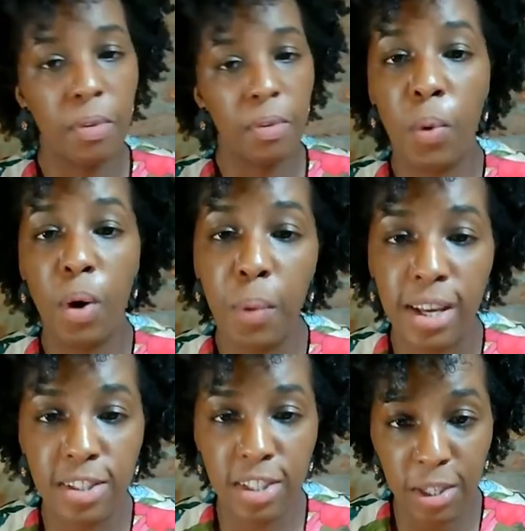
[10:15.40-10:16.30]
What
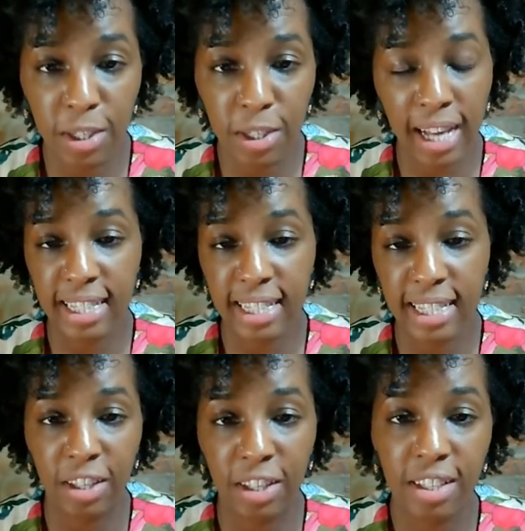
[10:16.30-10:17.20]
ways do you like to
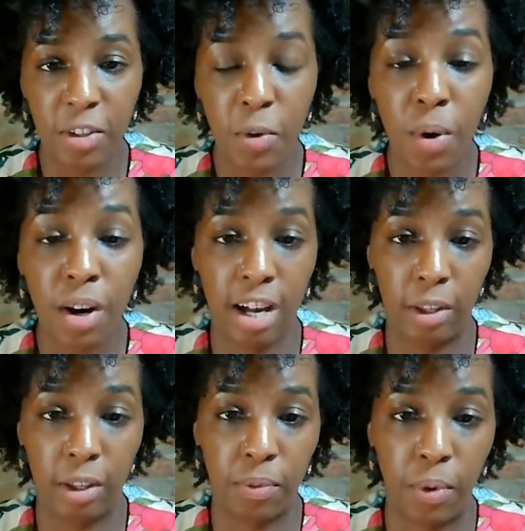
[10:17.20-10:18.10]
eat your
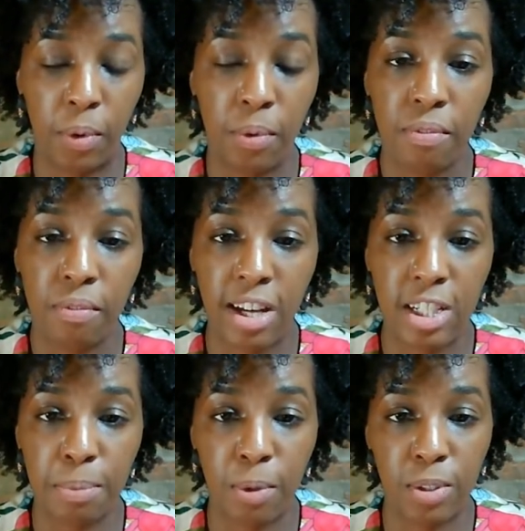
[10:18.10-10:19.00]
colorful
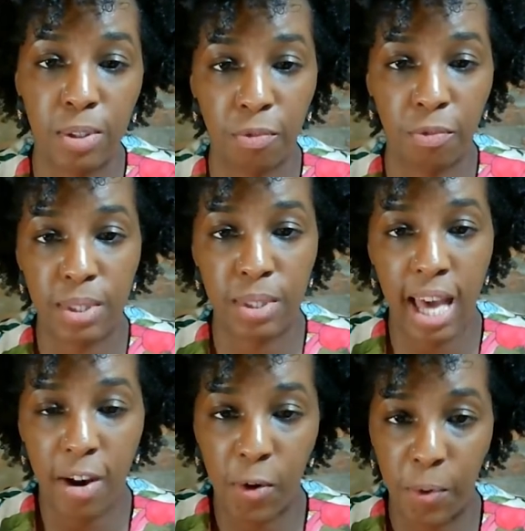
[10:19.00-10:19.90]
vegetables and fruits
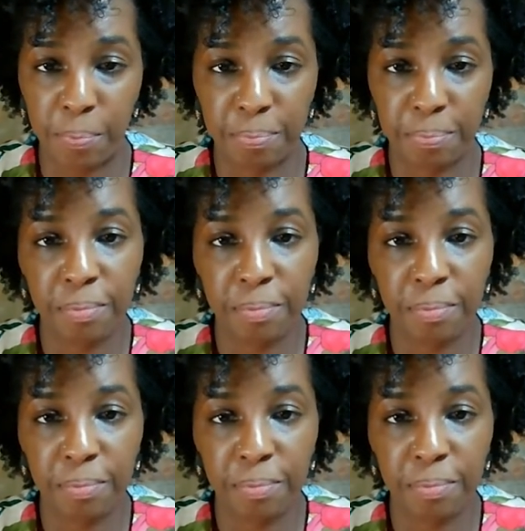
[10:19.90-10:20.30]
at home?